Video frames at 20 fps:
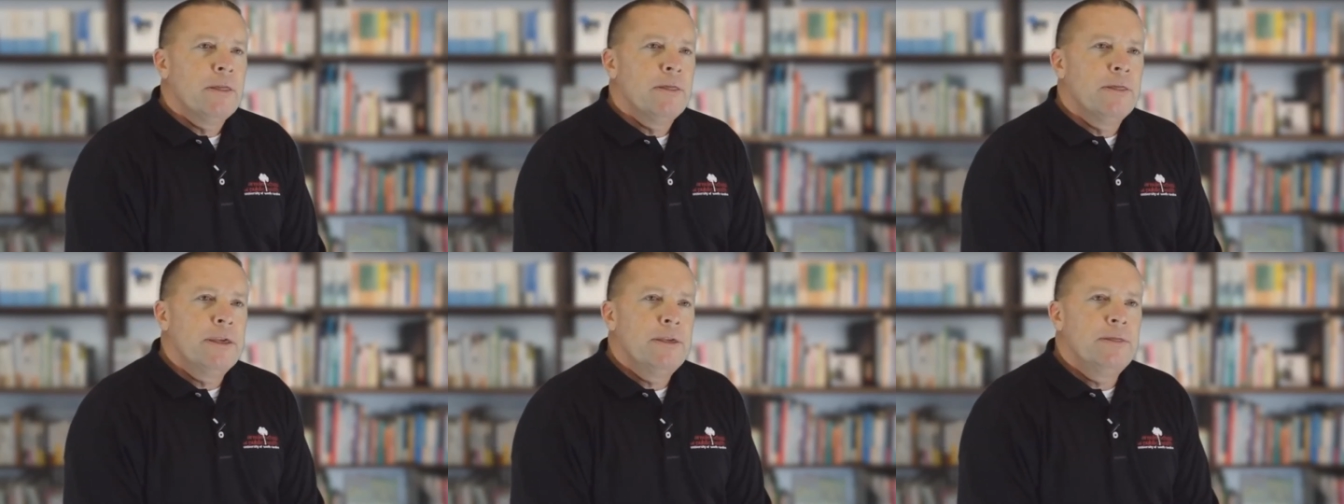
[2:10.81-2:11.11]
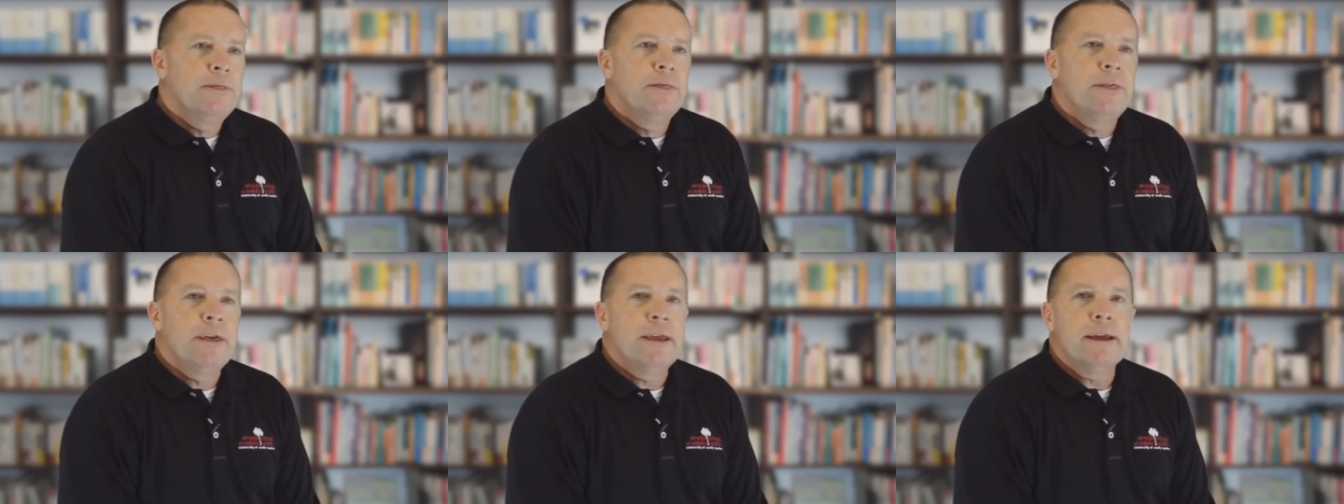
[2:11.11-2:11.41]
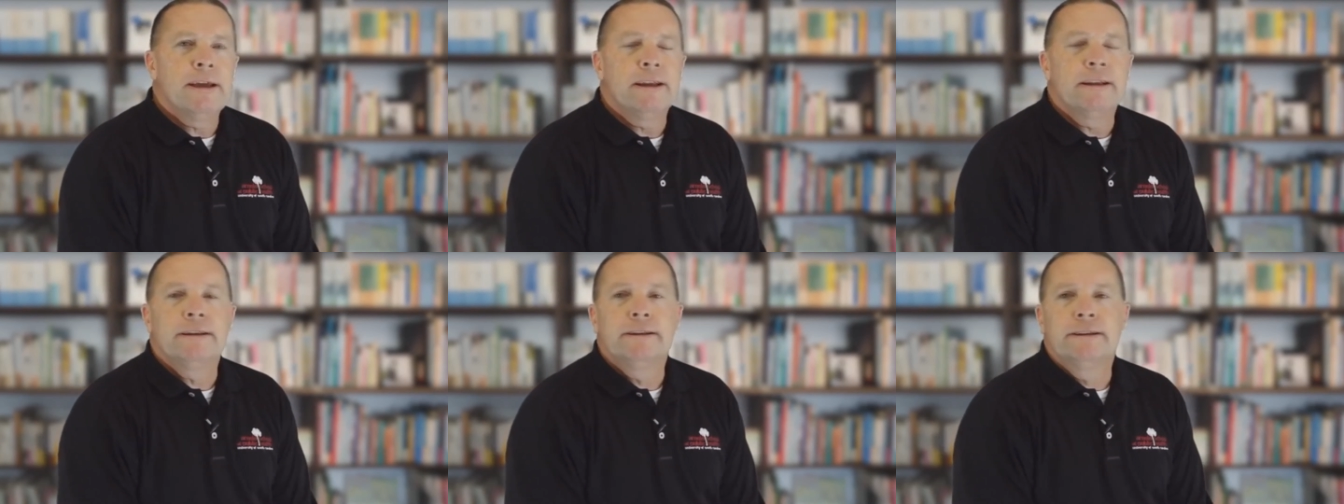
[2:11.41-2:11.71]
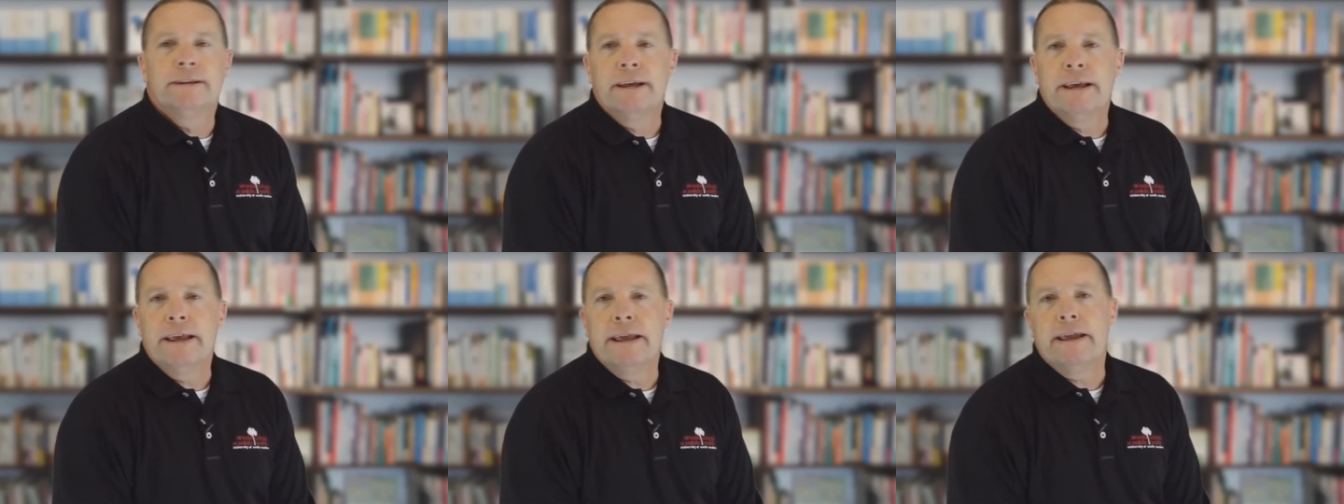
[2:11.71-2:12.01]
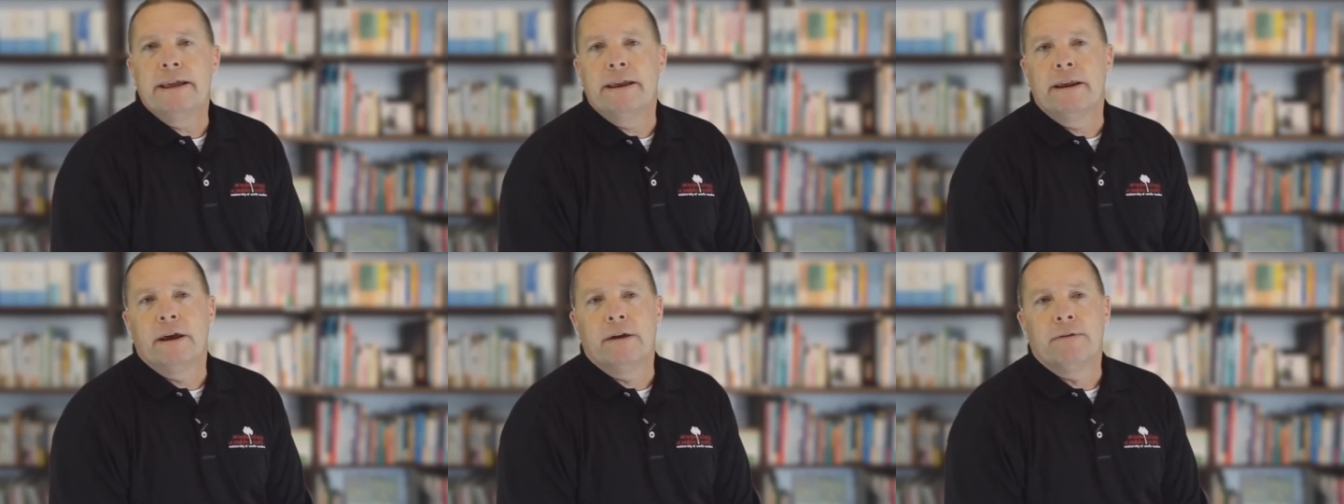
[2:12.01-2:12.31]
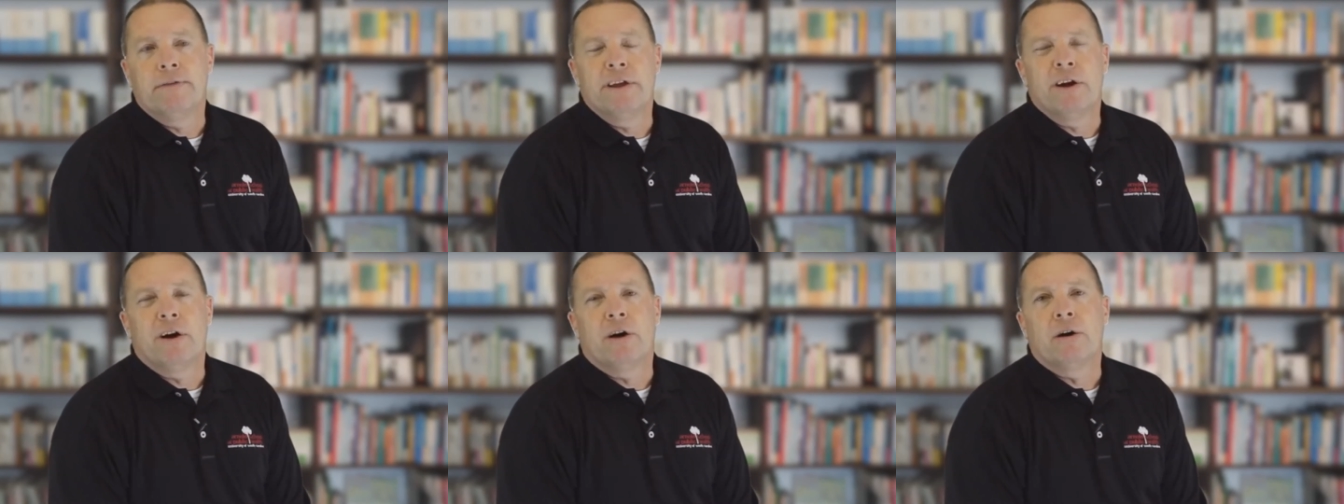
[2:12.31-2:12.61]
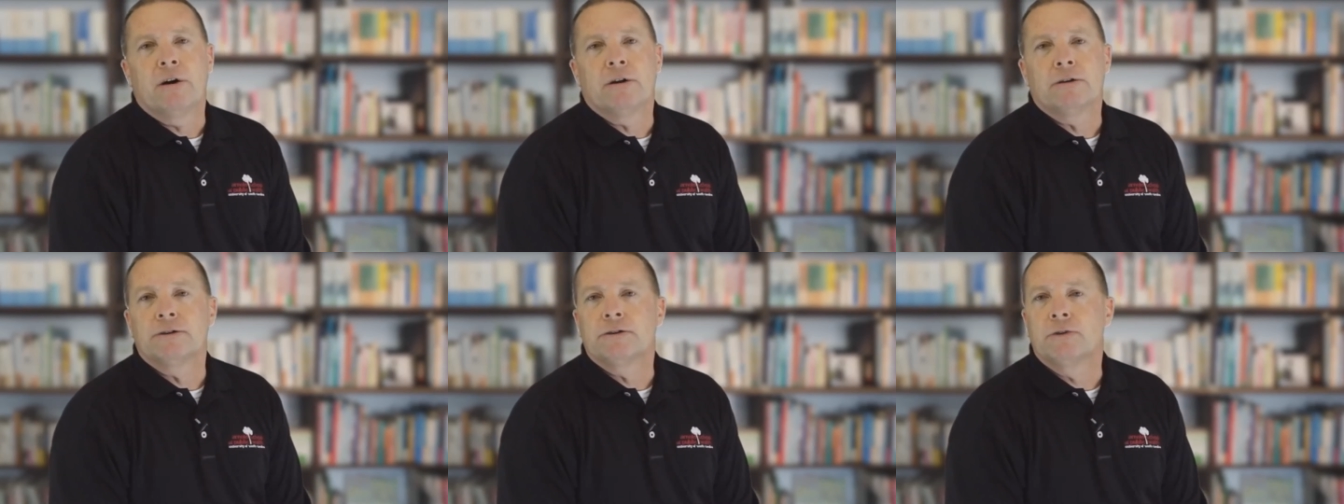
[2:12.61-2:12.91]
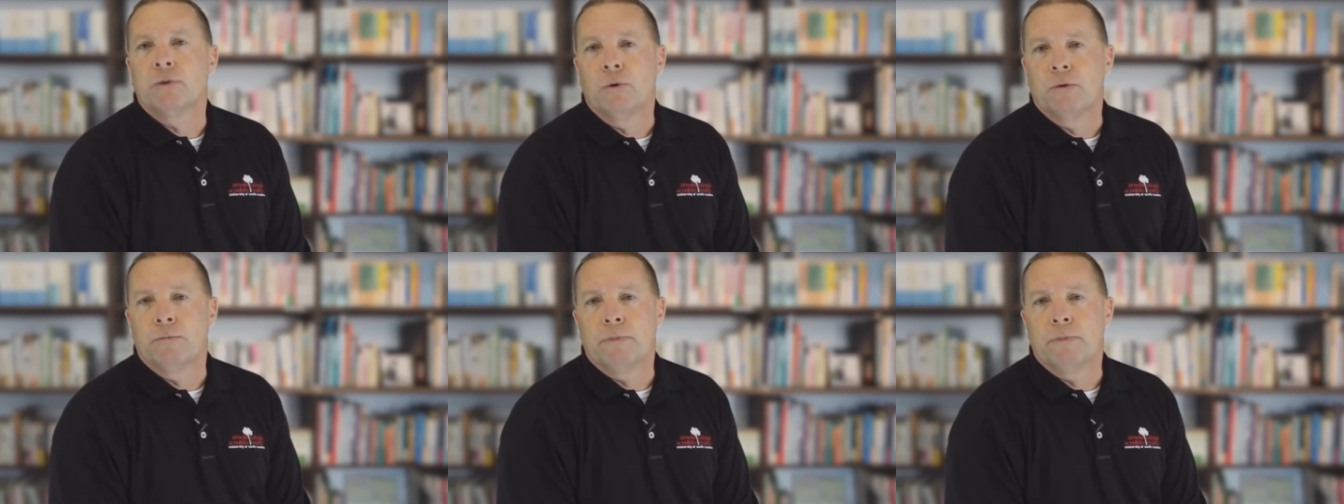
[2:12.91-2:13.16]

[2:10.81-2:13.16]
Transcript: the then dean of the Arnold School